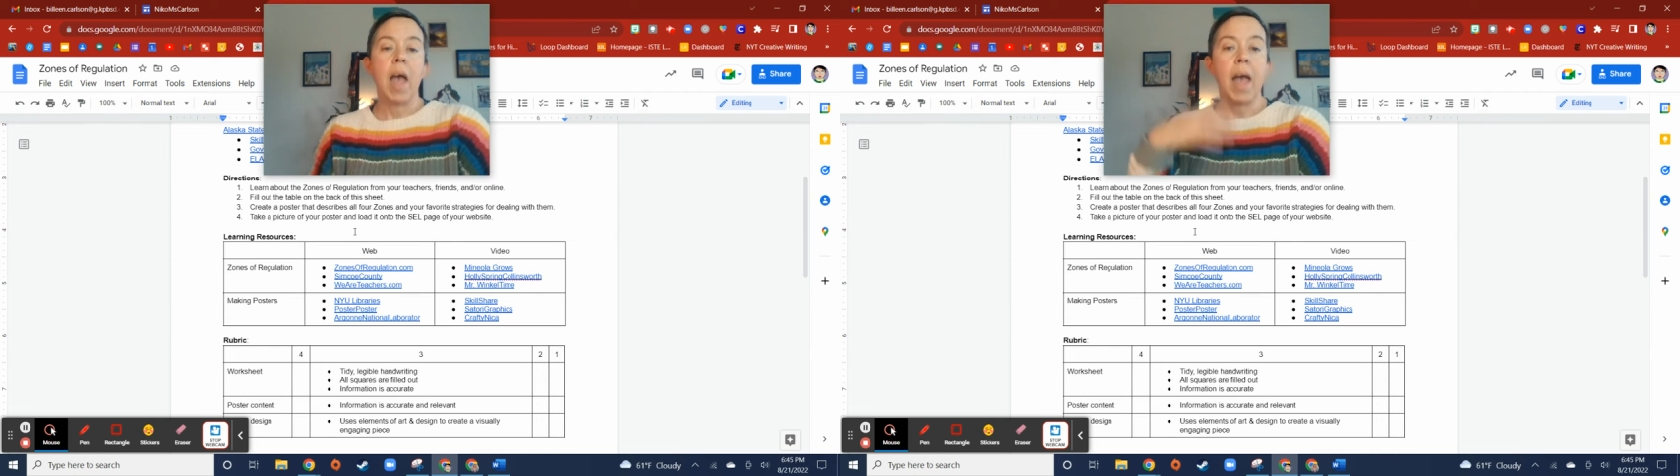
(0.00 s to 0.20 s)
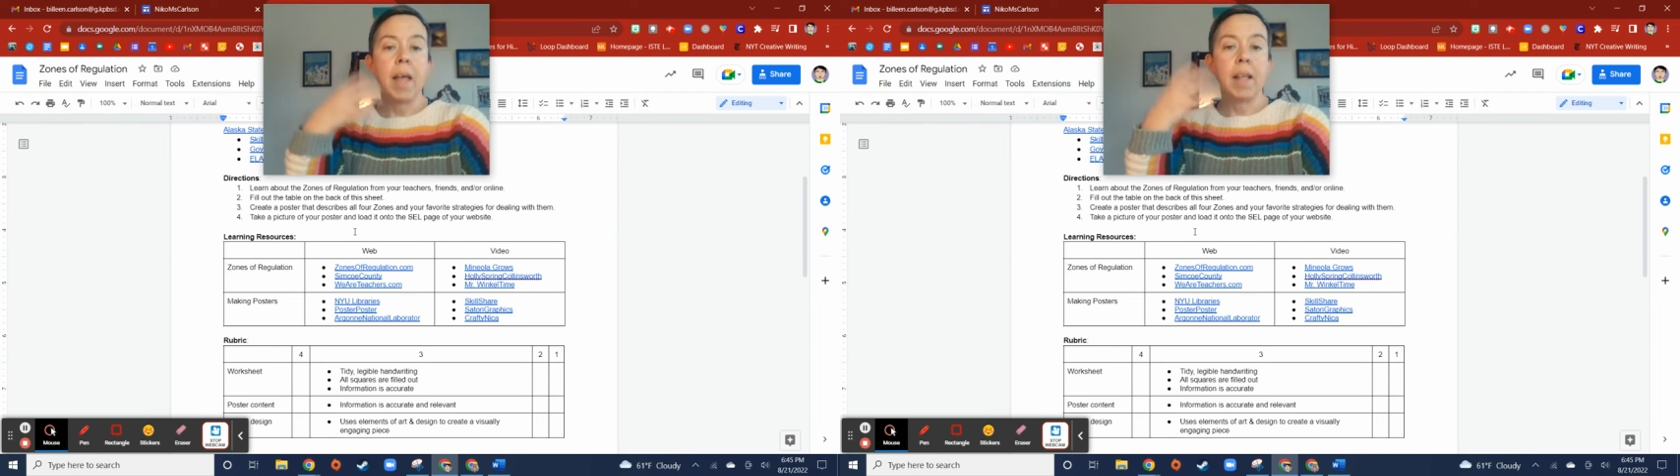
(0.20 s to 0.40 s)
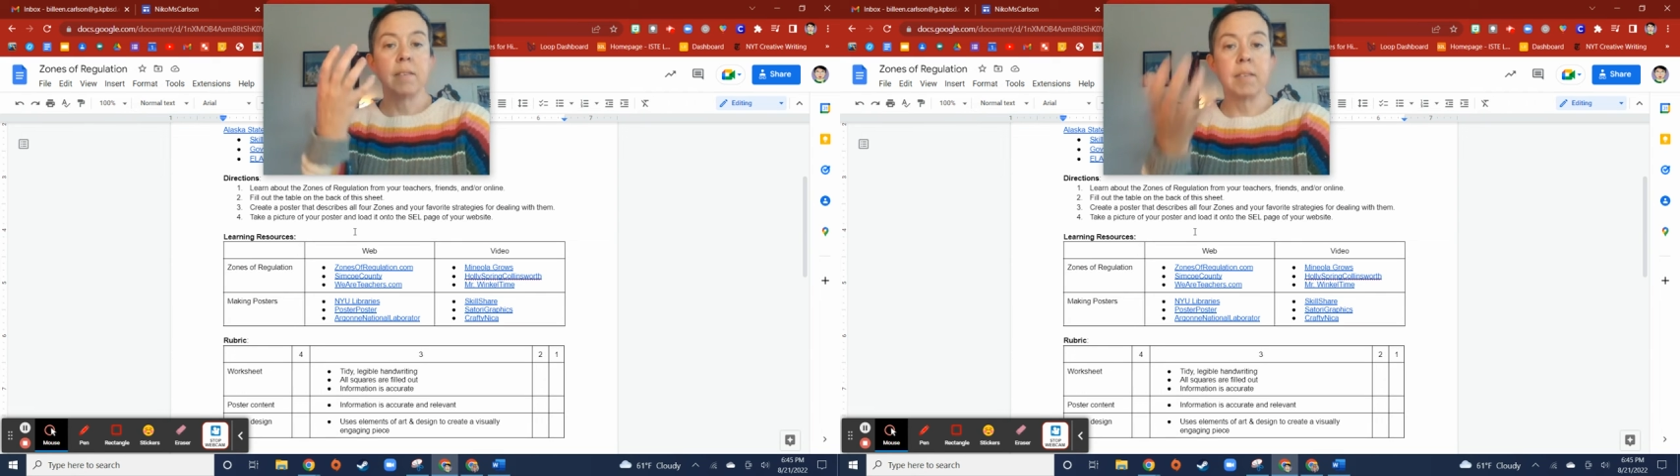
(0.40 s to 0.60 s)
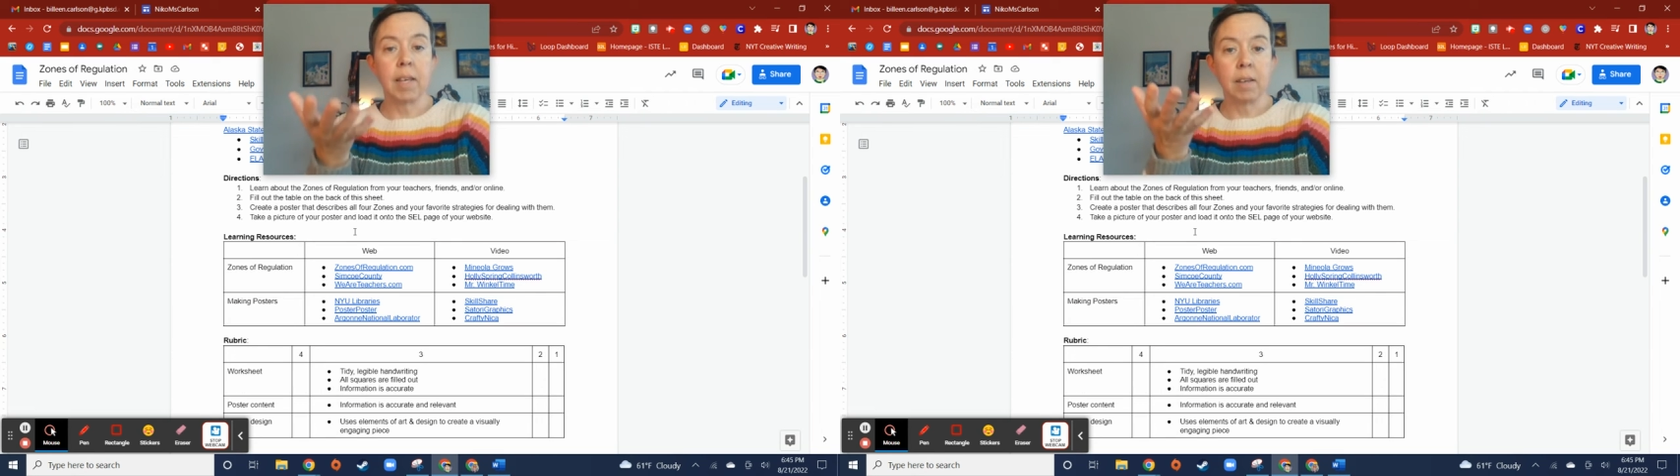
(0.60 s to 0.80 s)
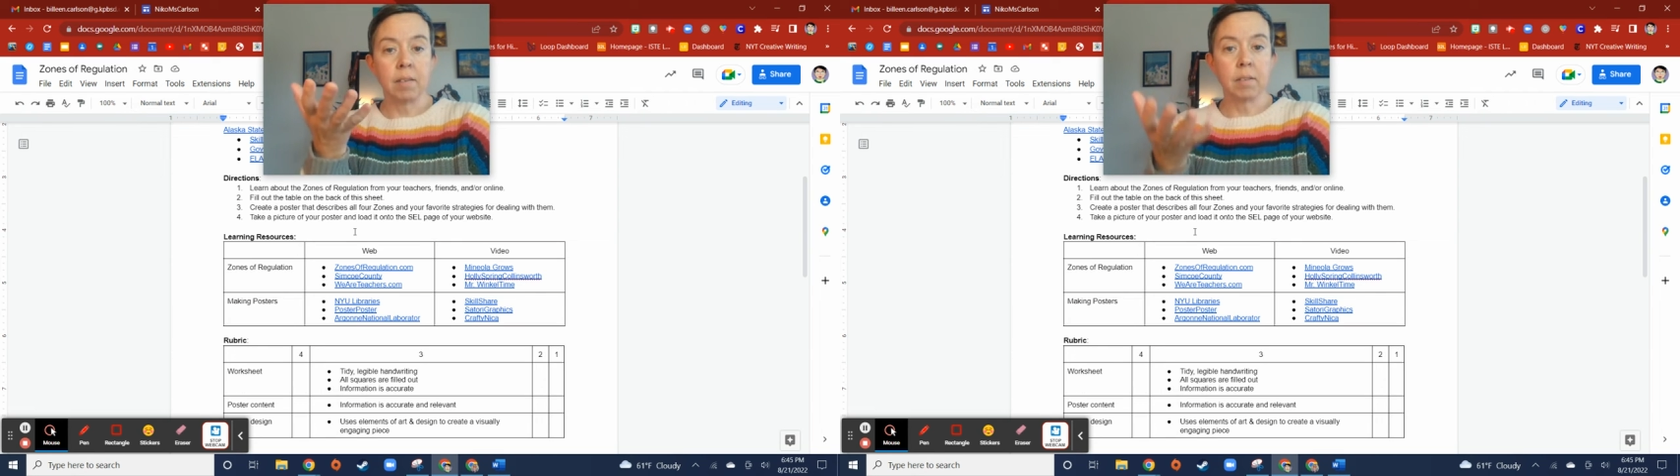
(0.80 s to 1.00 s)
and
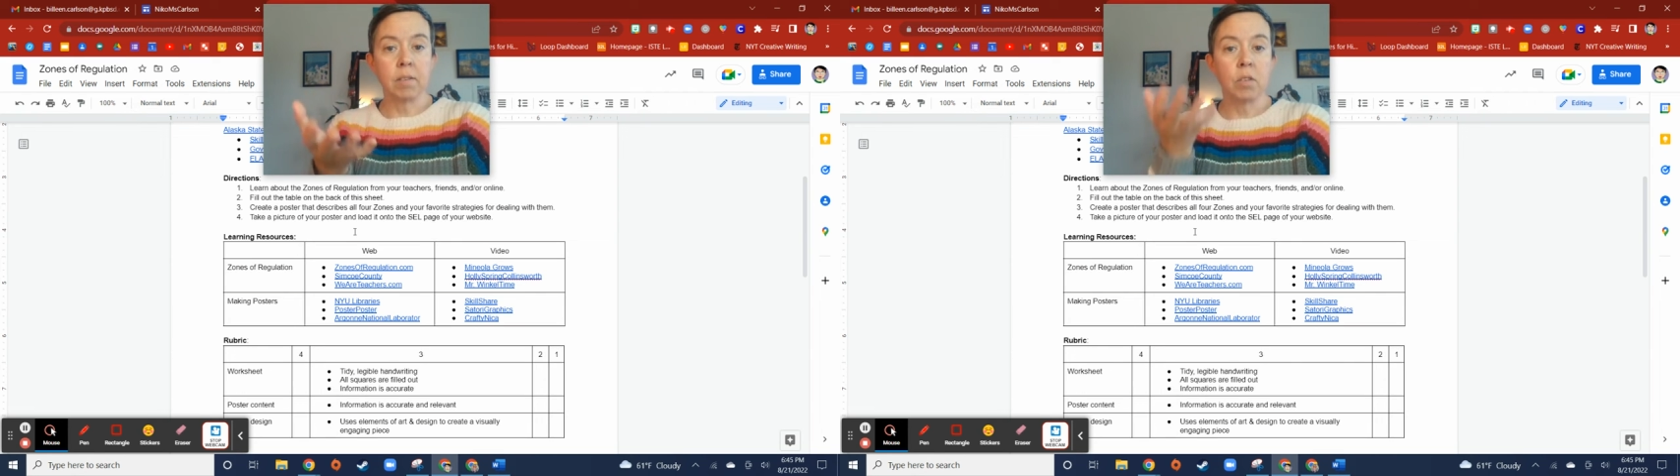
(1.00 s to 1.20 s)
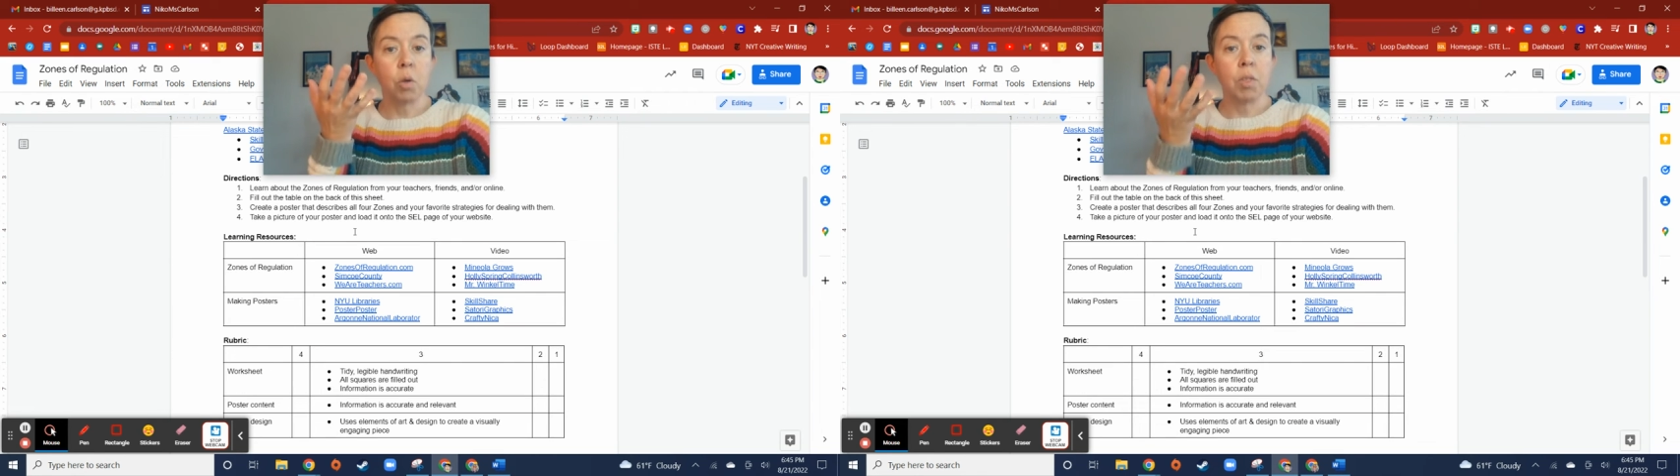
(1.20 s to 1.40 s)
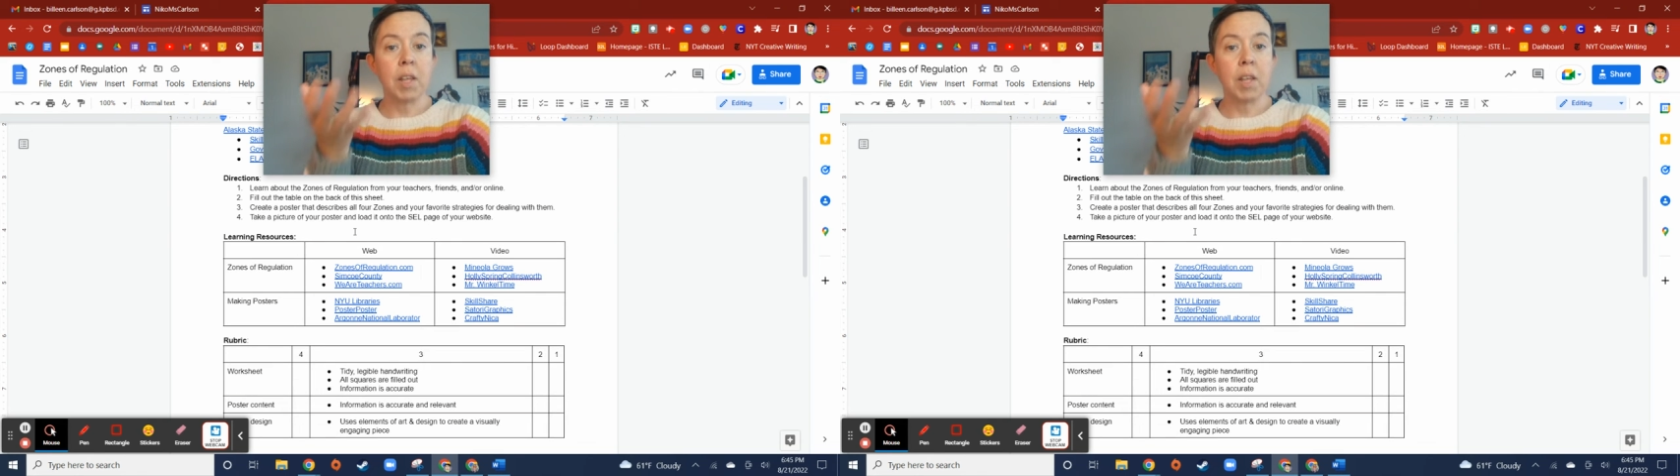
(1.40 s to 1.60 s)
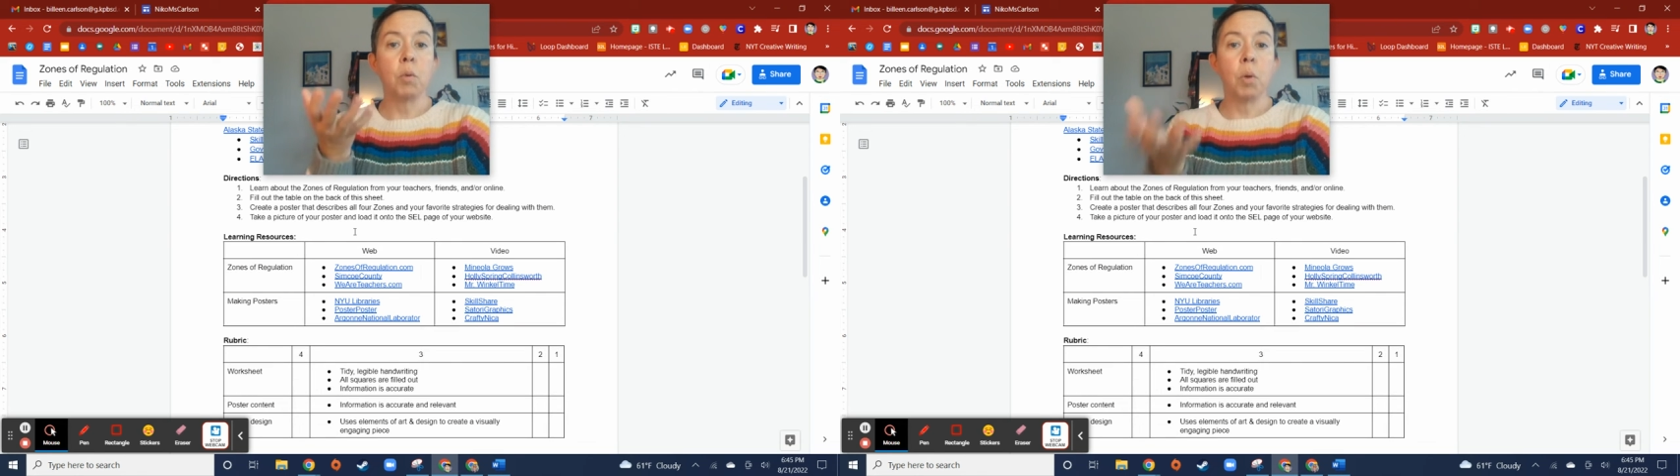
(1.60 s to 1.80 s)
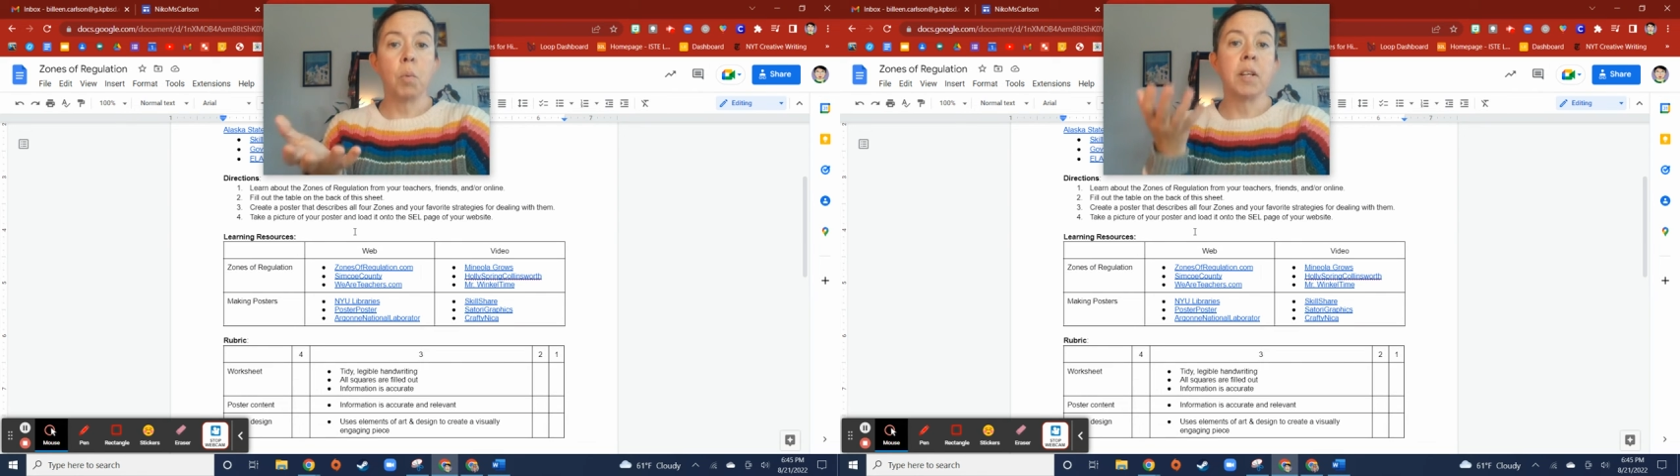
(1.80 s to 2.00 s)
skills, so things
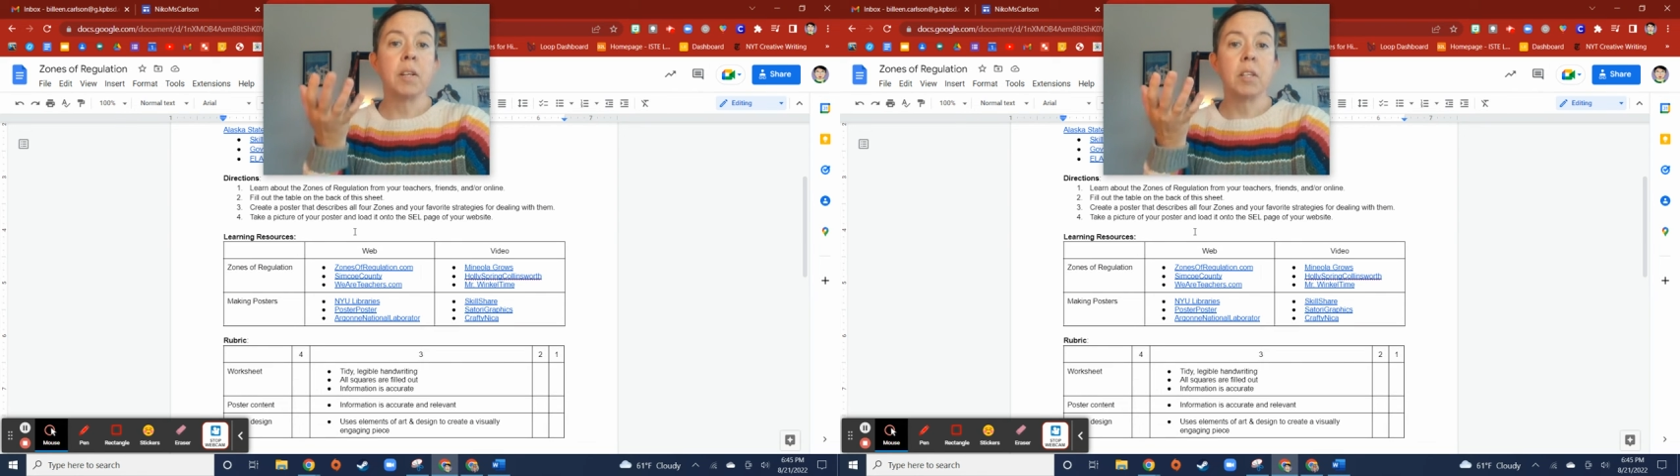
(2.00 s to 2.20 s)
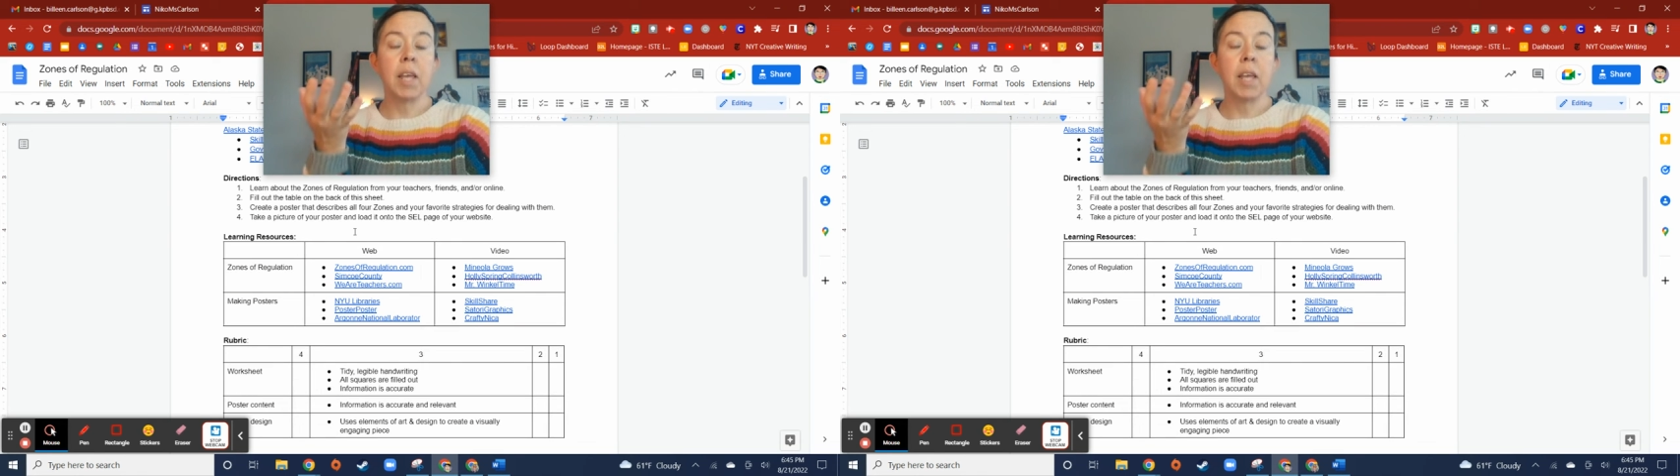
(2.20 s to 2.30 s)
that we want